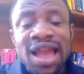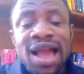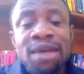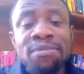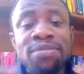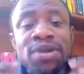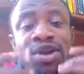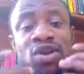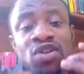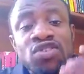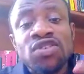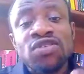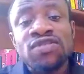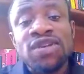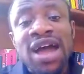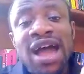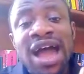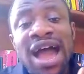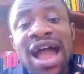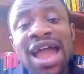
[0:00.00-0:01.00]
And because of
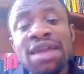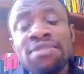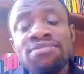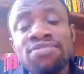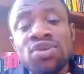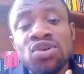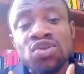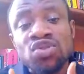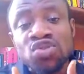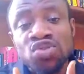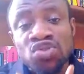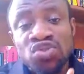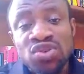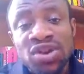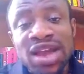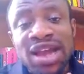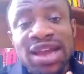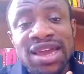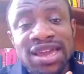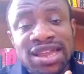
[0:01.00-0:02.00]
the high blood
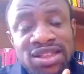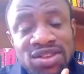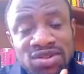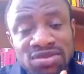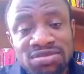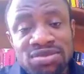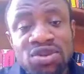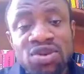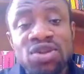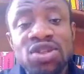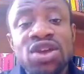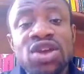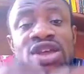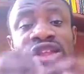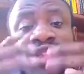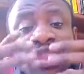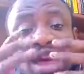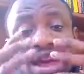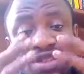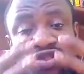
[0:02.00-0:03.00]
sugar in your blood,
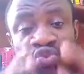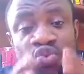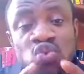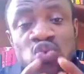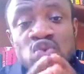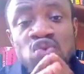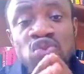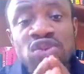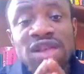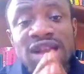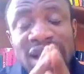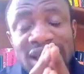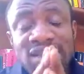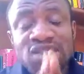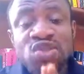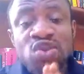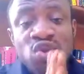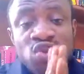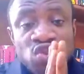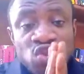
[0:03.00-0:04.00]
that wound
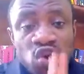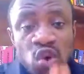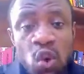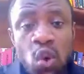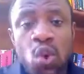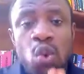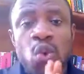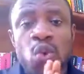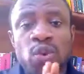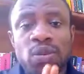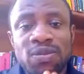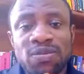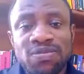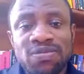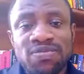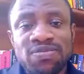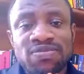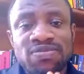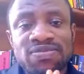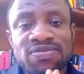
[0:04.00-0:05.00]
cannot go.
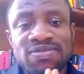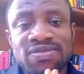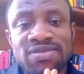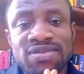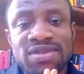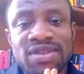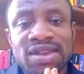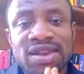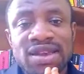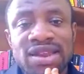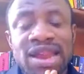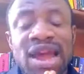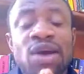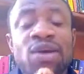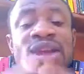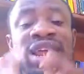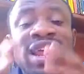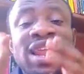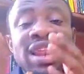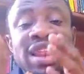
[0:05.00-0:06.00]

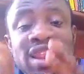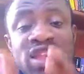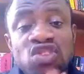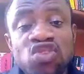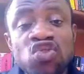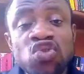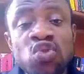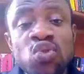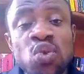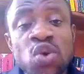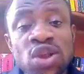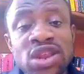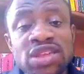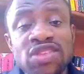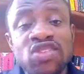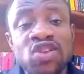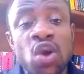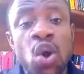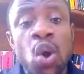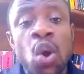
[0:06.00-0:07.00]
Now, it leads to what
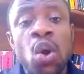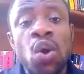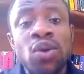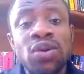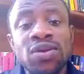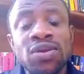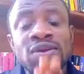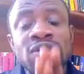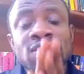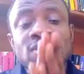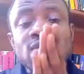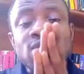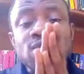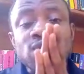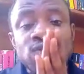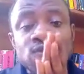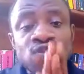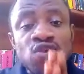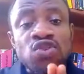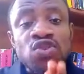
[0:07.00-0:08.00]
is called
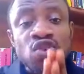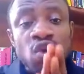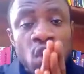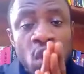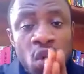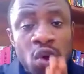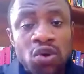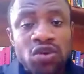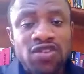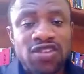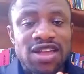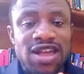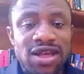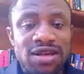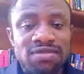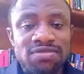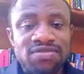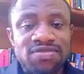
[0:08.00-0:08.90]
foot ulcer.